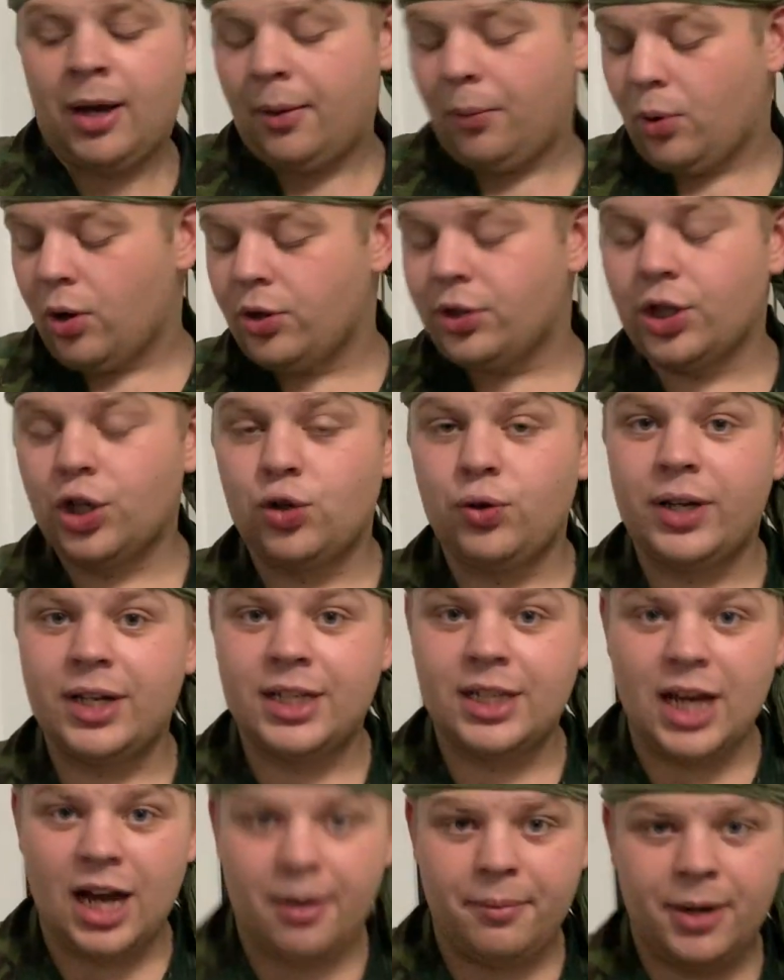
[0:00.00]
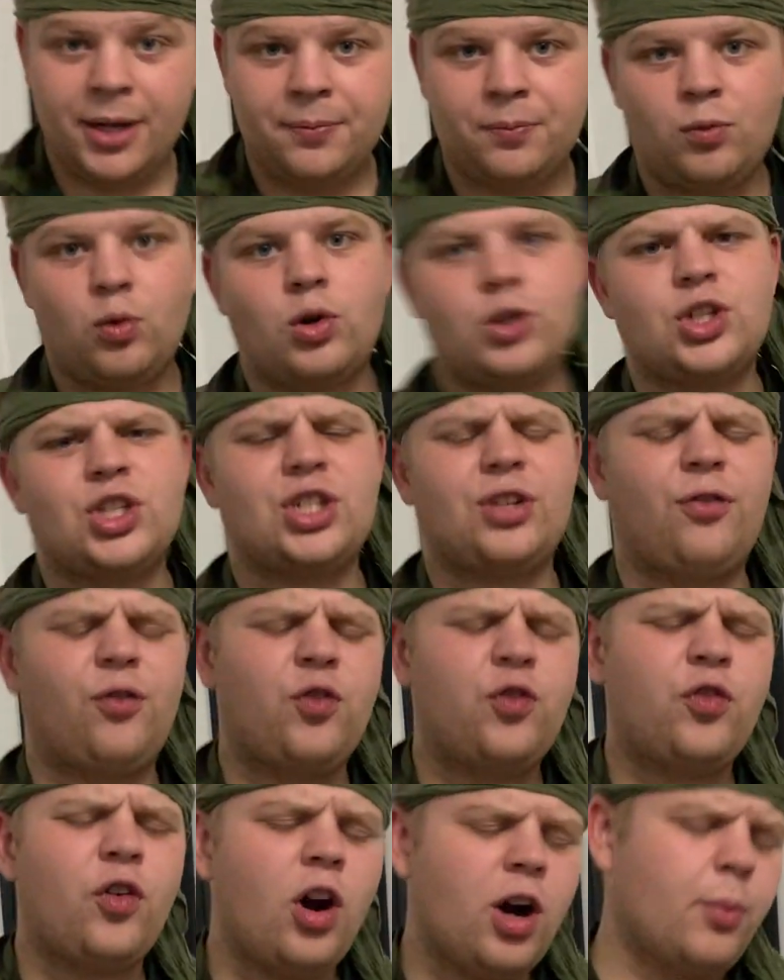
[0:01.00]
I'm wearing the green dominant, which is
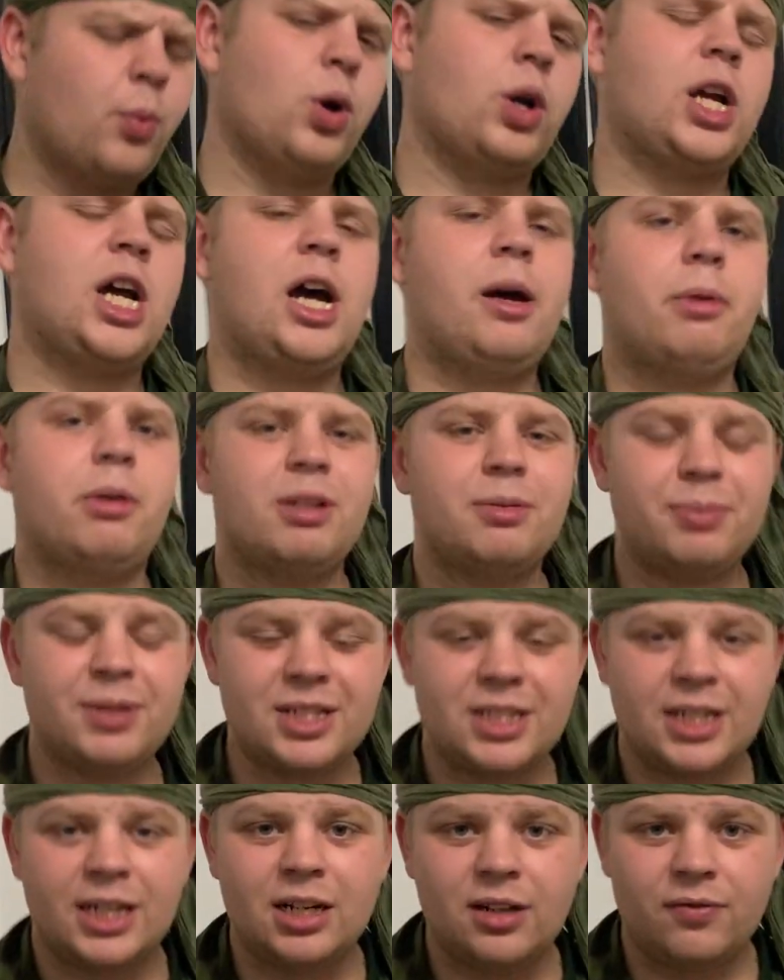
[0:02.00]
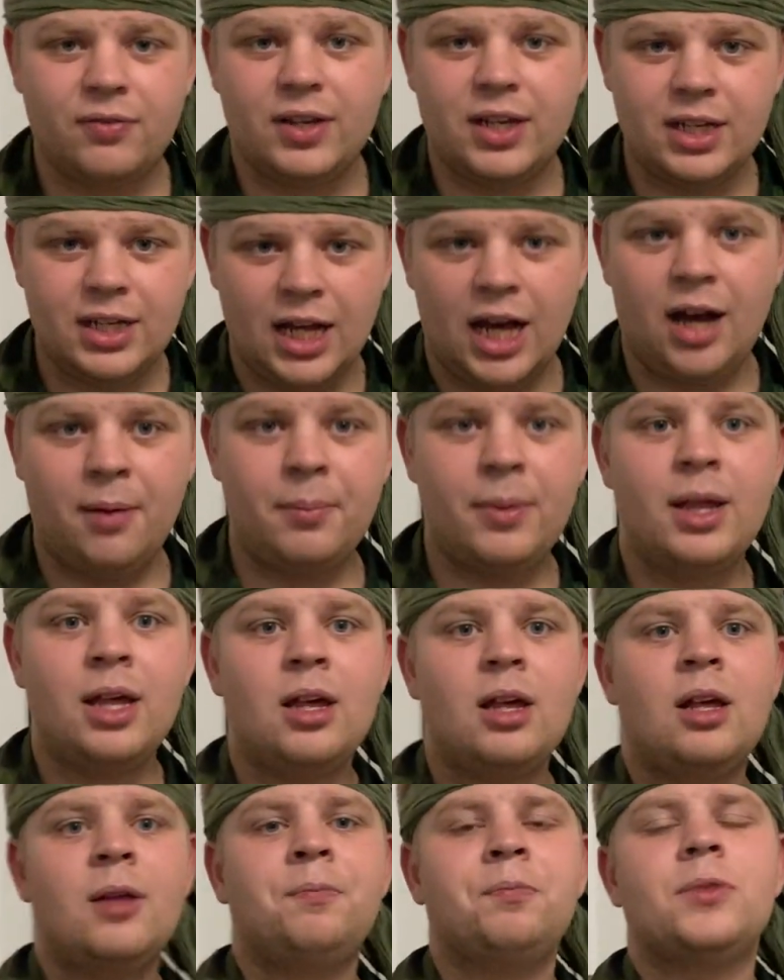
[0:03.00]
far more common to be seen in Vietnam,
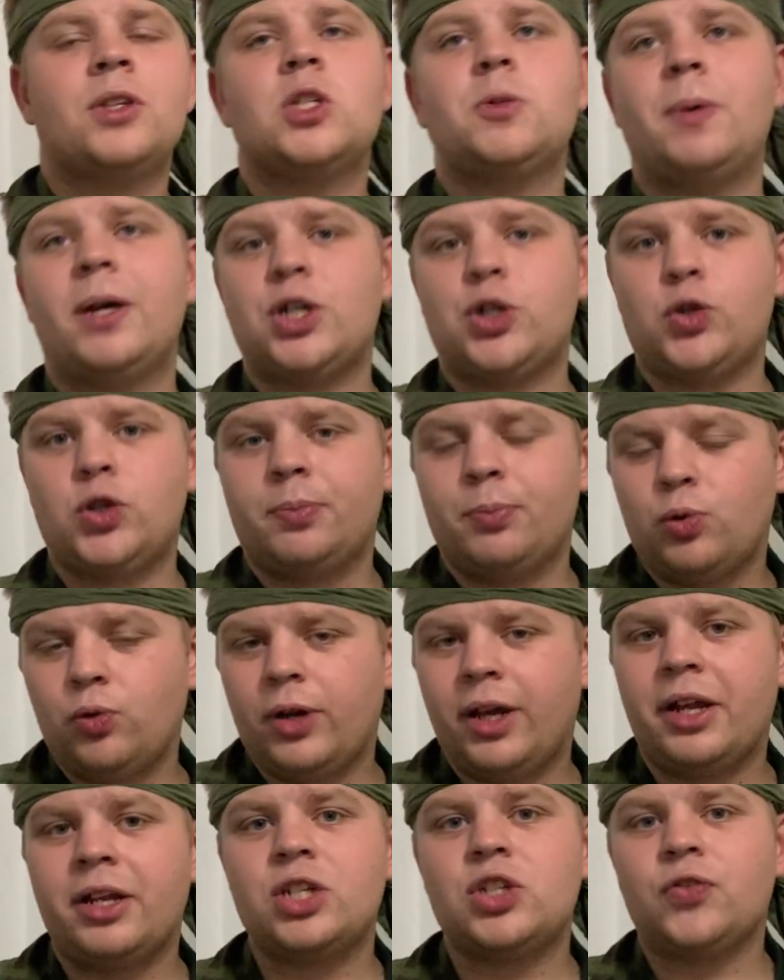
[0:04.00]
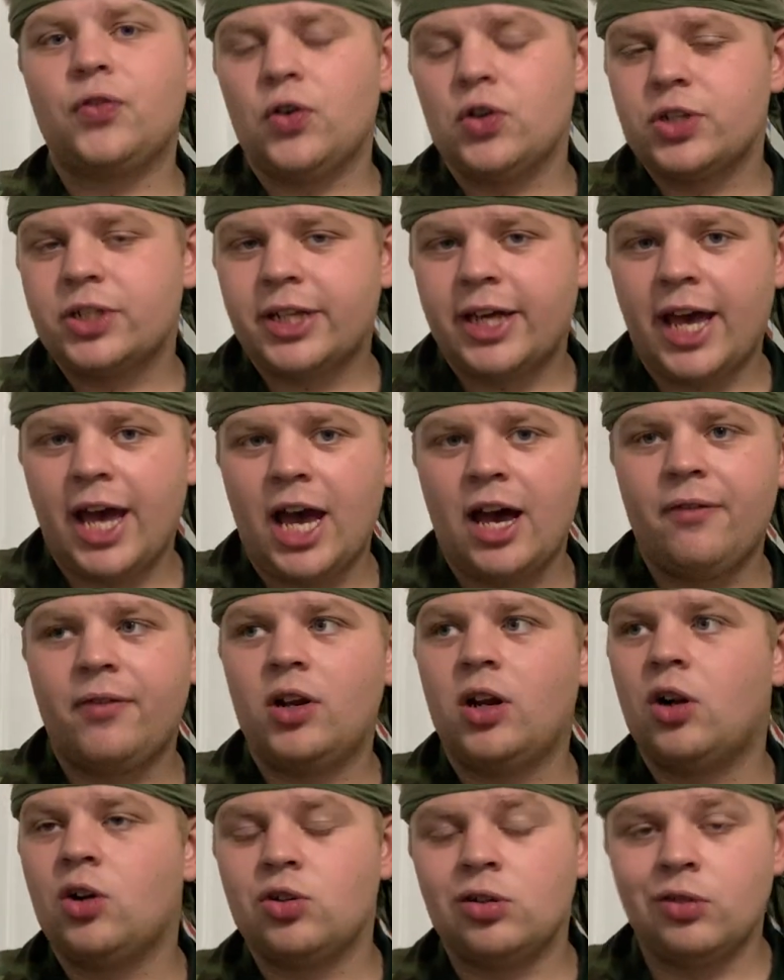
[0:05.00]
especially with Marines, 1st Cab,
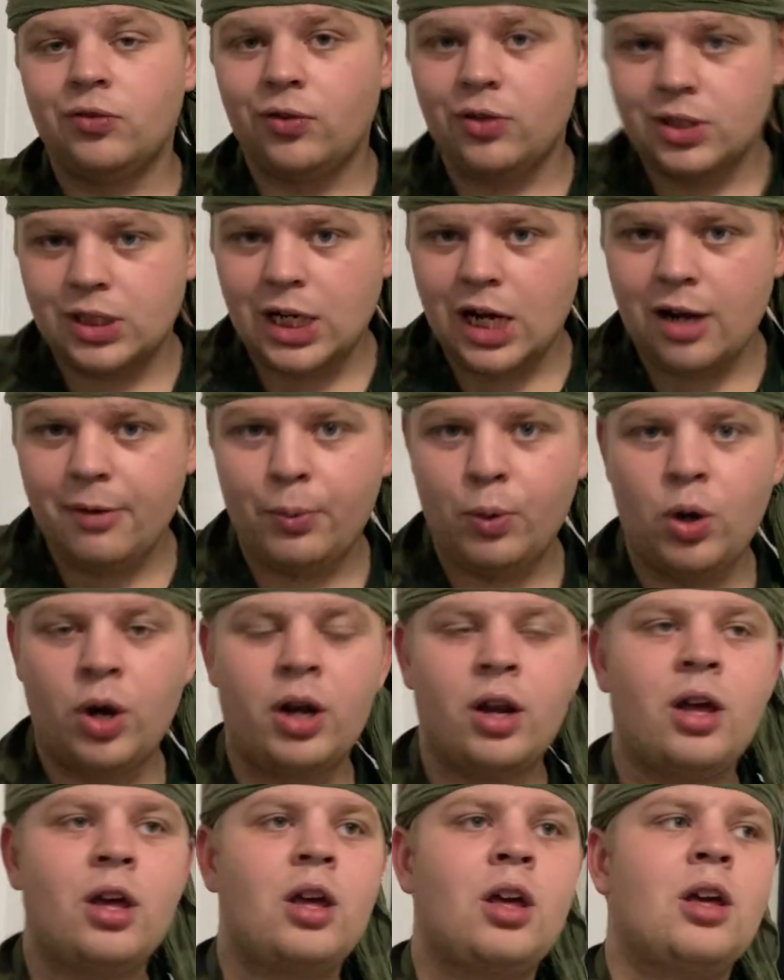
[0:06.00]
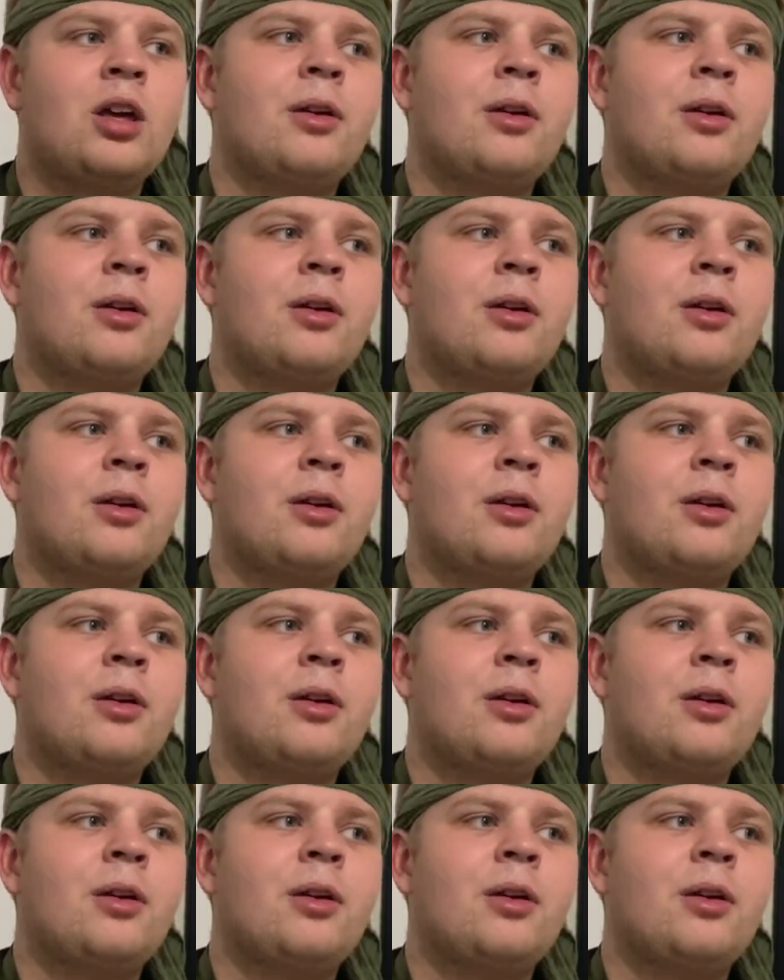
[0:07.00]
and 101st Airborne.